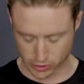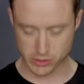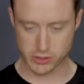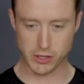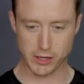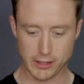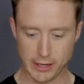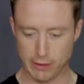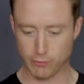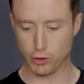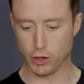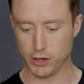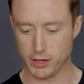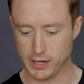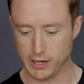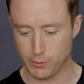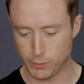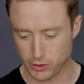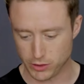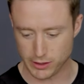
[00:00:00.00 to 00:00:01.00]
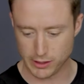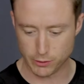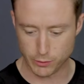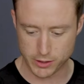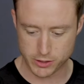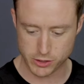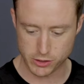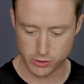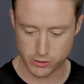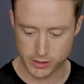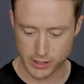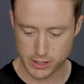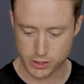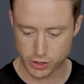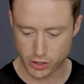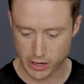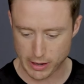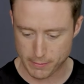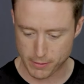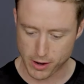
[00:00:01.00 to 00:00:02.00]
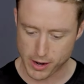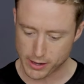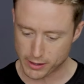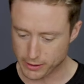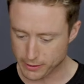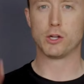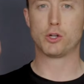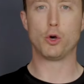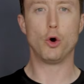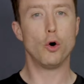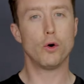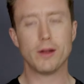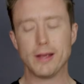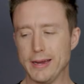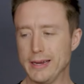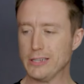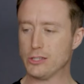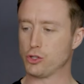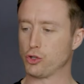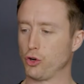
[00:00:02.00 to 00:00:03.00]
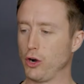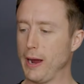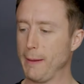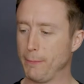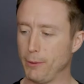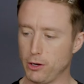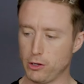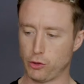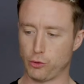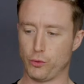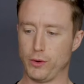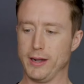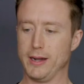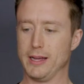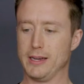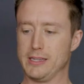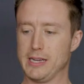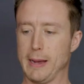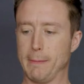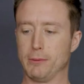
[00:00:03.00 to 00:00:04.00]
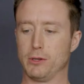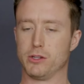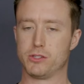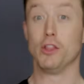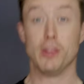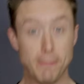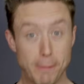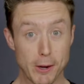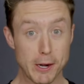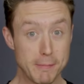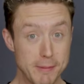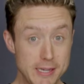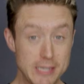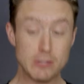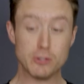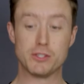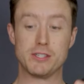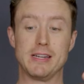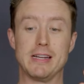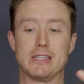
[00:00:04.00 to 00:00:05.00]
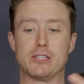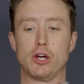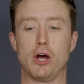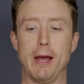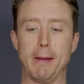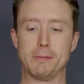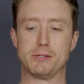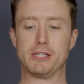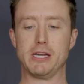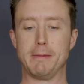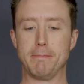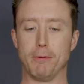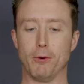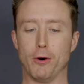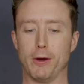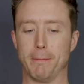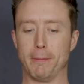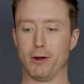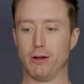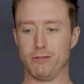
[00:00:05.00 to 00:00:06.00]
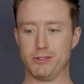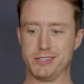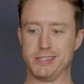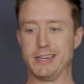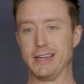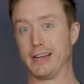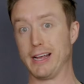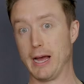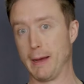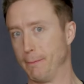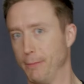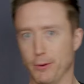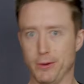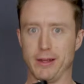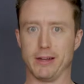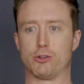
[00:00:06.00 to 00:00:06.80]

just like I've got here with the original DJI mic. 1/4-inch tripod thread adapter. On the bottom here, you'll see a Type-C port, but obviously you can't put